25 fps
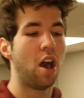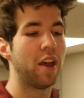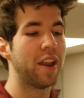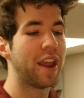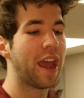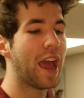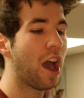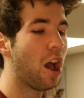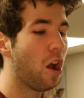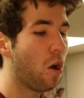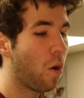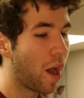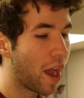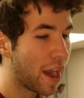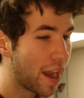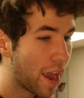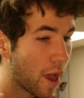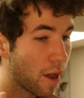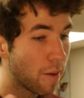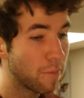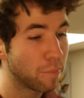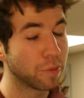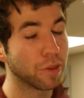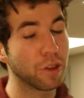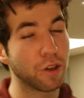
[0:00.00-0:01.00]
on how I
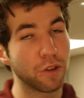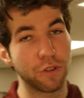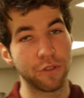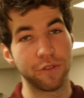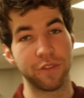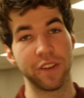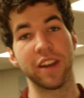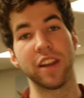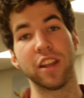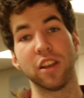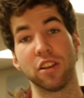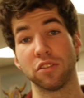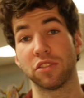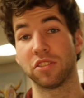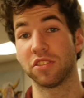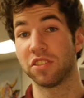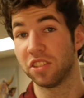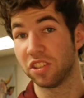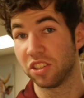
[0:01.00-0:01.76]
upload videos